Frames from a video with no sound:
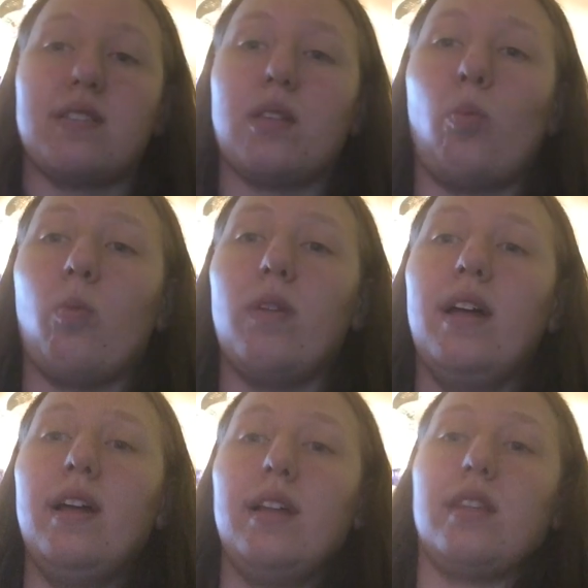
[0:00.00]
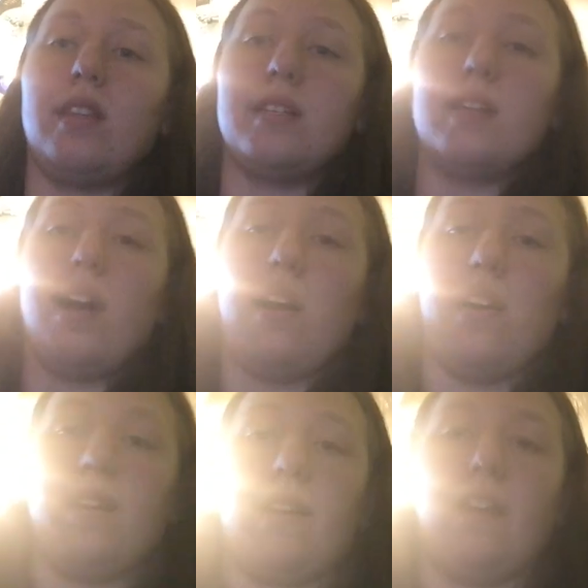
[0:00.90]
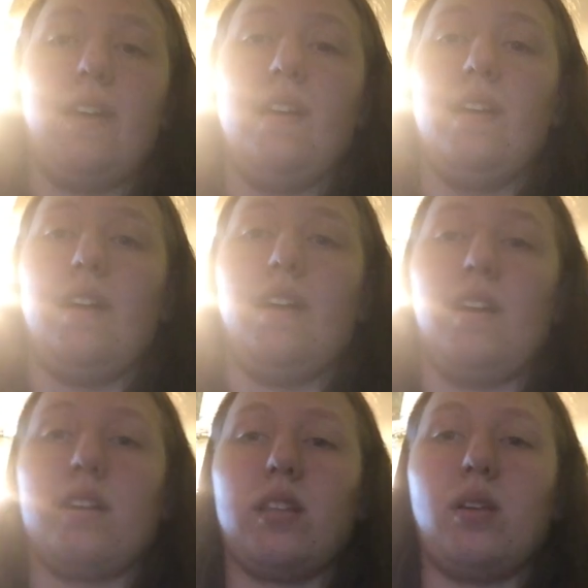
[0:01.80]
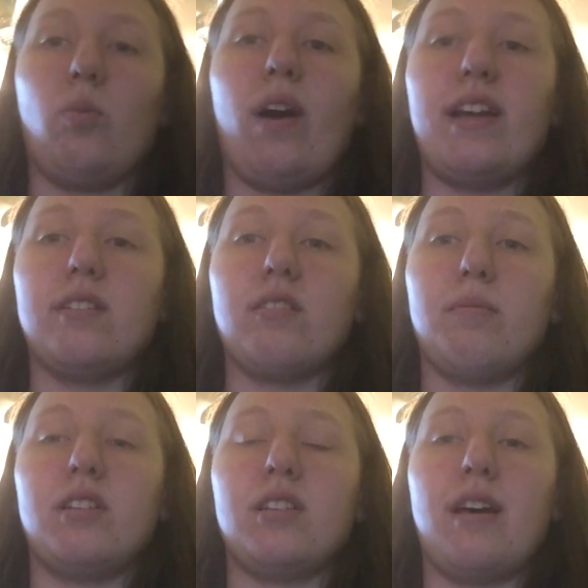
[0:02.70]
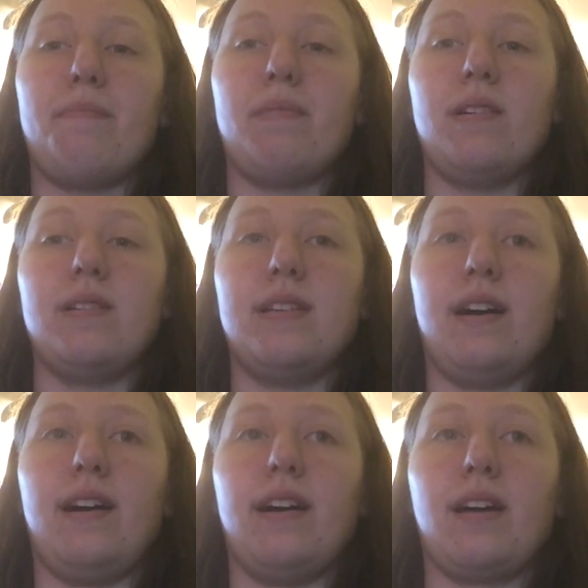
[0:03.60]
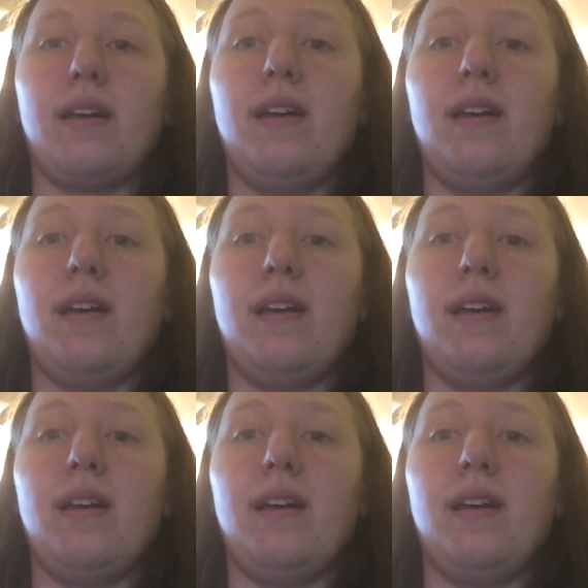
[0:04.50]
the dog, the white German Shepherd dog.